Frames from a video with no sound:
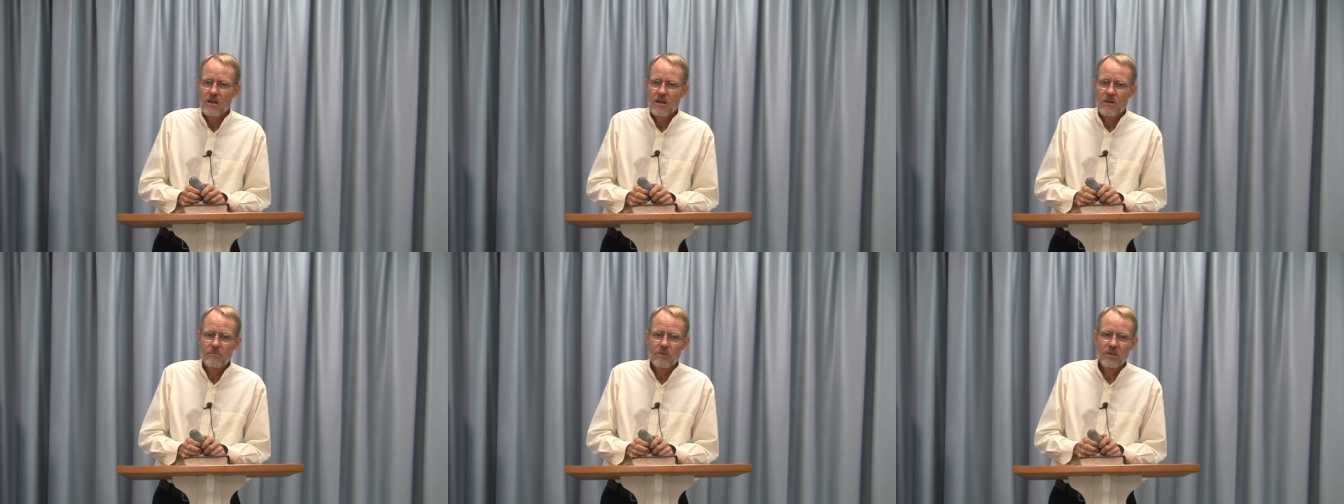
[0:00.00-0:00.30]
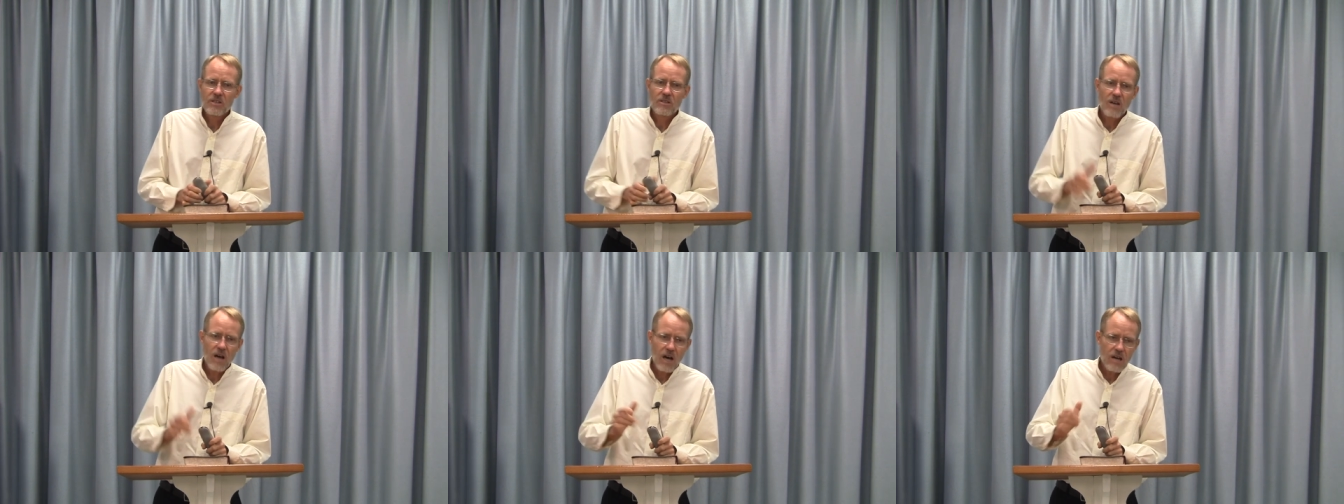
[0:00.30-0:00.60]

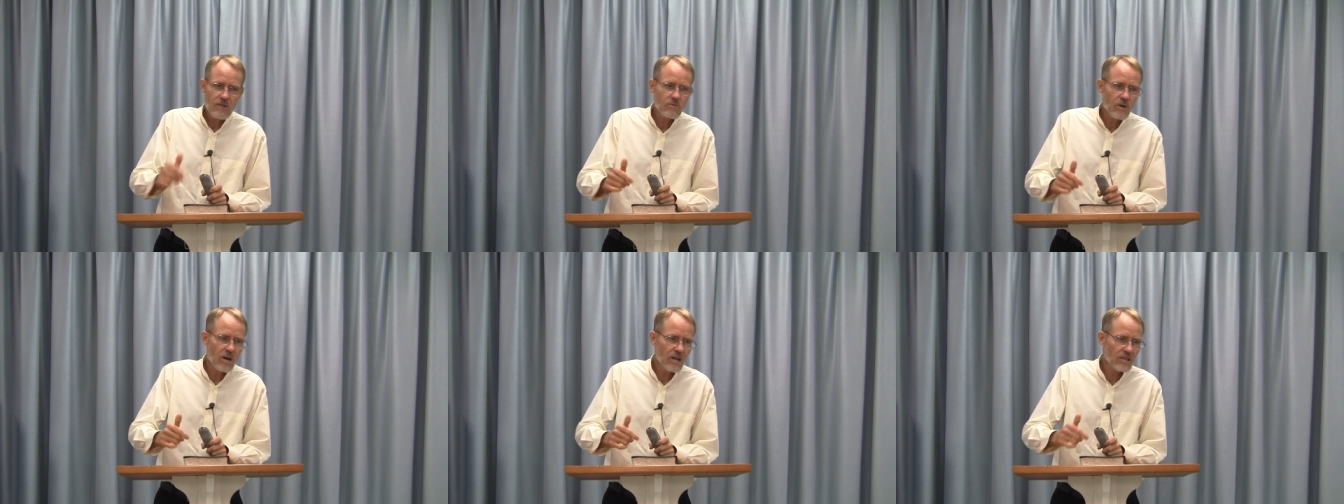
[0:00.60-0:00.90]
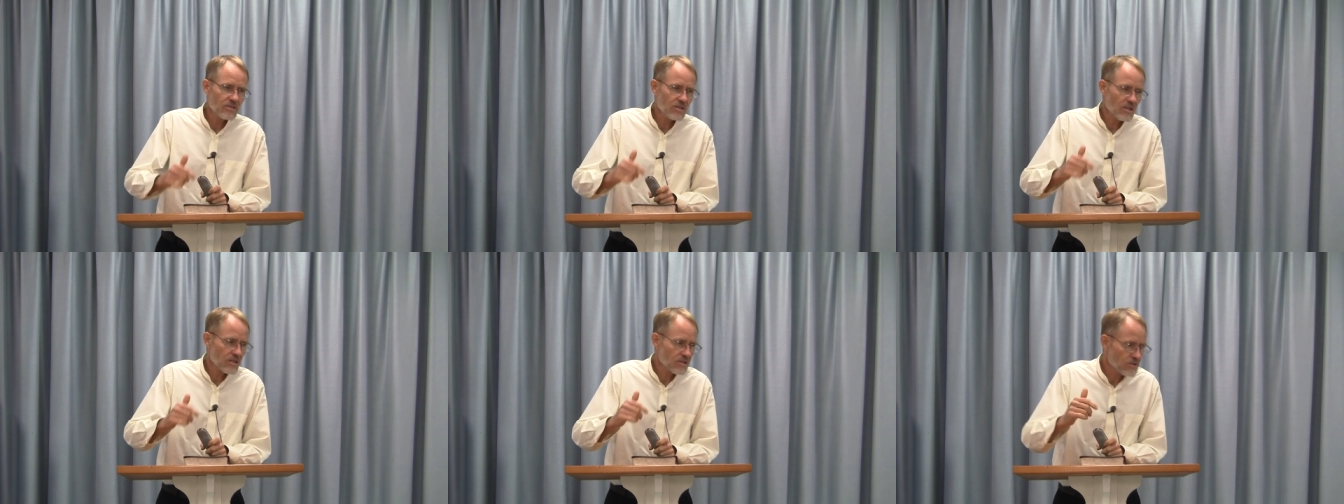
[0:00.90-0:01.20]
But God
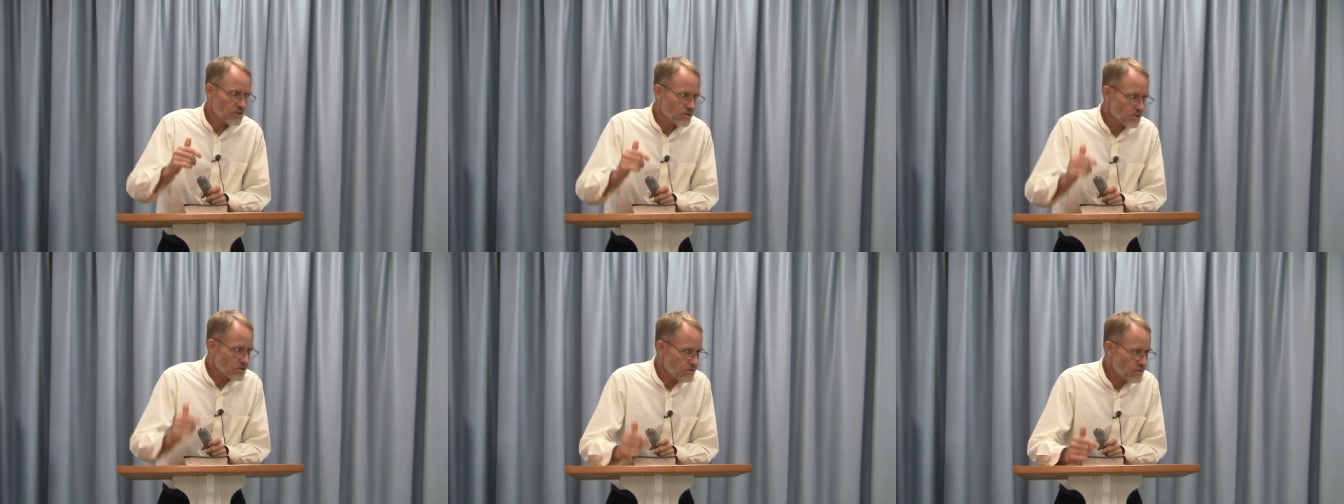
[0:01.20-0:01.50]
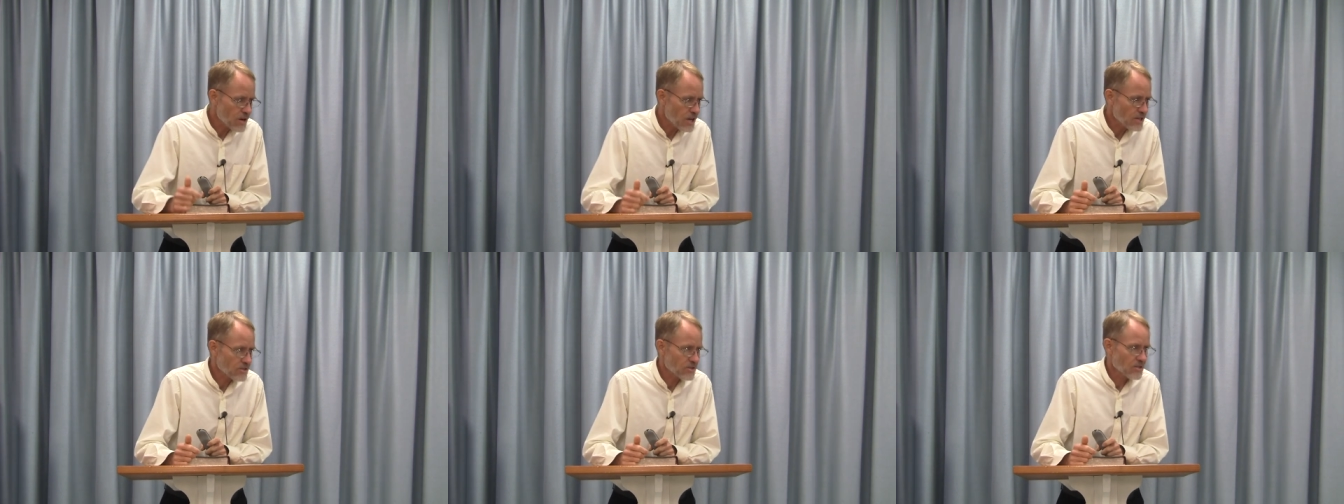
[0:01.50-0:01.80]
wants us to
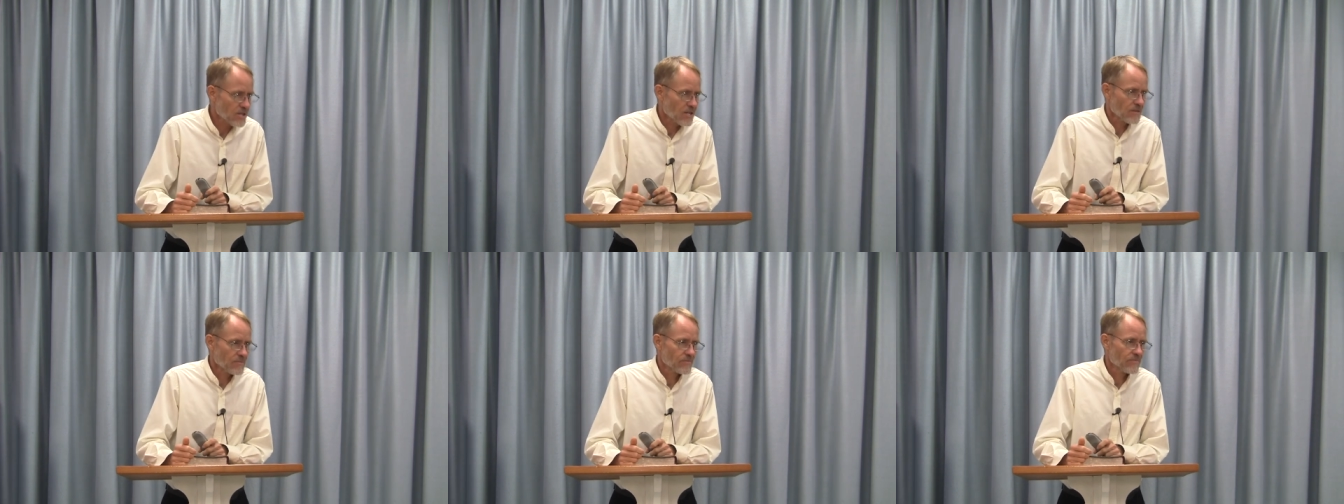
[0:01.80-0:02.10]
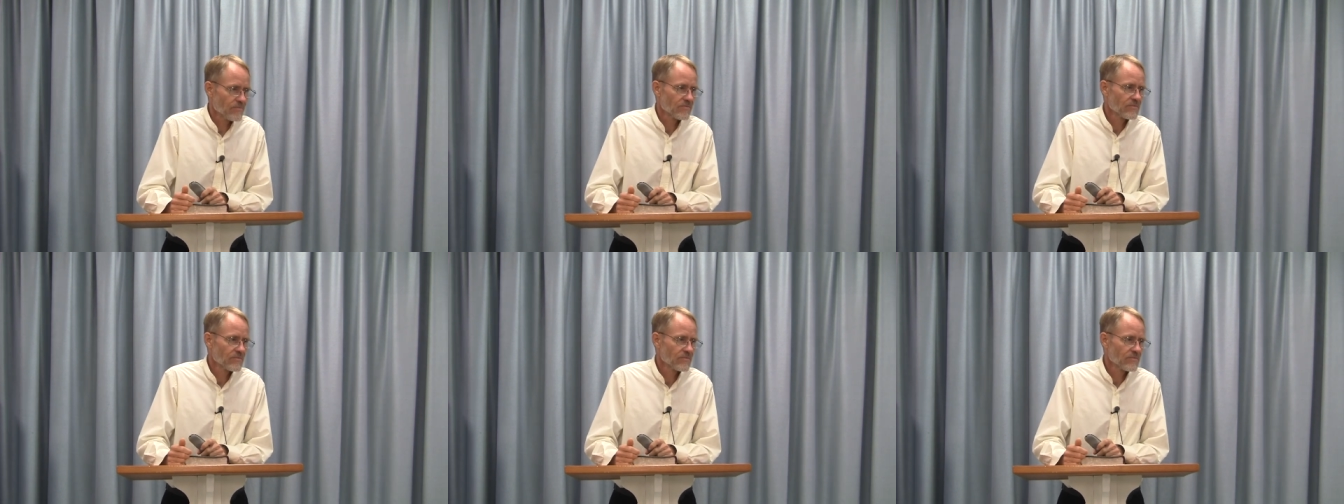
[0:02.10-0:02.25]
trust Him.